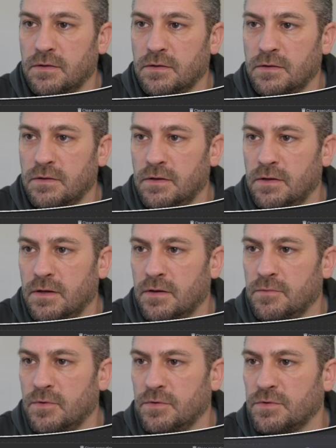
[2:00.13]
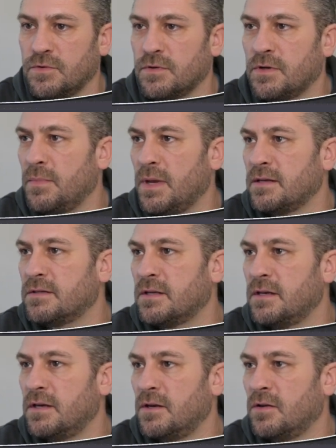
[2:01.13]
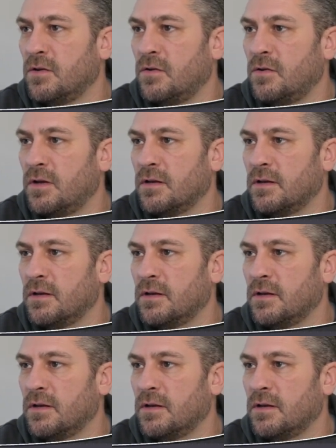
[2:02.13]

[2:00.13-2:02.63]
yeah, I'm not sure that it makes it any longer.